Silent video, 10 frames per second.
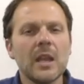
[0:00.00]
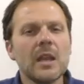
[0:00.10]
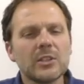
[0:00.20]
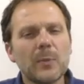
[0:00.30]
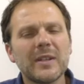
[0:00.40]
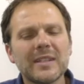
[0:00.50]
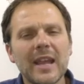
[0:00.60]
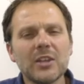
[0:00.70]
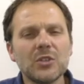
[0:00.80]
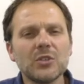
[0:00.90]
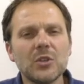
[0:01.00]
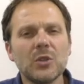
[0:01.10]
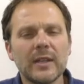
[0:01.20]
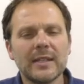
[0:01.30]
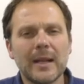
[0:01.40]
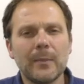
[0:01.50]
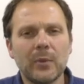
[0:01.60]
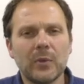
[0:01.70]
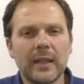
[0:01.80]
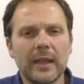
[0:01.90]
So protection's a good
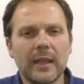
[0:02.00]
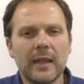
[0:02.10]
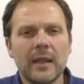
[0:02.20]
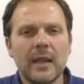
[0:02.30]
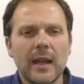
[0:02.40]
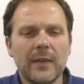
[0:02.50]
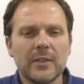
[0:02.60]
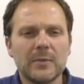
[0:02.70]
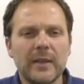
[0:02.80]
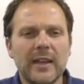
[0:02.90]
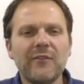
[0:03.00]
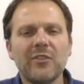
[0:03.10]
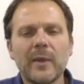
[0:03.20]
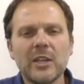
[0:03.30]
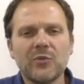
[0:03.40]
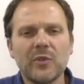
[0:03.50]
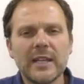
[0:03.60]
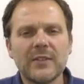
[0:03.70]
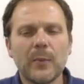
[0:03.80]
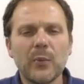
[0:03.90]
example here, and there's been information
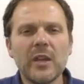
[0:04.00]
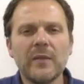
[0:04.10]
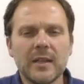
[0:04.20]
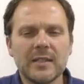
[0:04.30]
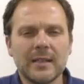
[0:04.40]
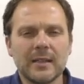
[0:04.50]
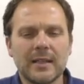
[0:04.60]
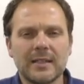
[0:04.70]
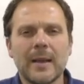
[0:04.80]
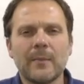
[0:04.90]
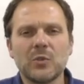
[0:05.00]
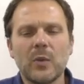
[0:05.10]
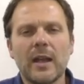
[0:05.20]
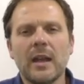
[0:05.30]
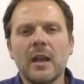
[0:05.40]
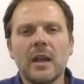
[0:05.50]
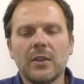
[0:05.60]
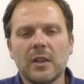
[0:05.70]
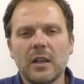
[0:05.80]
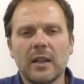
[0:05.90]
released for previous exams where
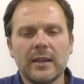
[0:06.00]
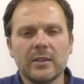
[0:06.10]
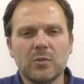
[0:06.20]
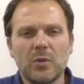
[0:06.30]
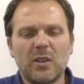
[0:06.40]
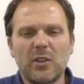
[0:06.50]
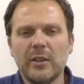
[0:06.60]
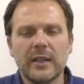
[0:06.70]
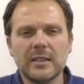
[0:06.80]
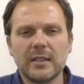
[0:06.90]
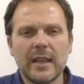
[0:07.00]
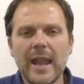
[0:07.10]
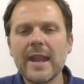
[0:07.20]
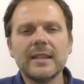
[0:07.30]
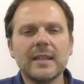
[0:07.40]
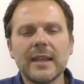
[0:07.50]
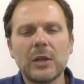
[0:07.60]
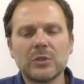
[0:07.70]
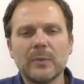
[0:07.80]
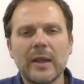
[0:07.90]
the clients were earning, say,
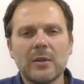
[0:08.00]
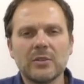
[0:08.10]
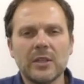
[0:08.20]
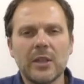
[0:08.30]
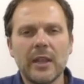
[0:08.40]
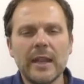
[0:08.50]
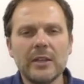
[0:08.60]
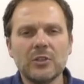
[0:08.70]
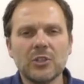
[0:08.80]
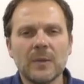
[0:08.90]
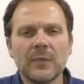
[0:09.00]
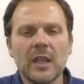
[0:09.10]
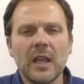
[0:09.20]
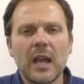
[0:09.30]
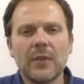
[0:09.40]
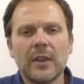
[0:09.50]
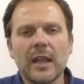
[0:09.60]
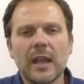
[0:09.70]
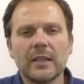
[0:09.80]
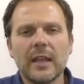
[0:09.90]
£80,000 a year each, and they
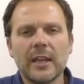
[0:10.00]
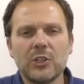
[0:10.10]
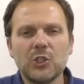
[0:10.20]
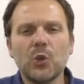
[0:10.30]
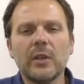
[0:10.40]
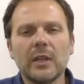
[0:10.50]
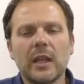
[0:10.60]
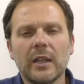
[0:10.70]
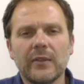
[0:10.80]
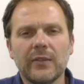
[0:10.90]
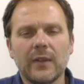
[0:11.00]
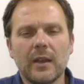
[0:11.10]
had a joint life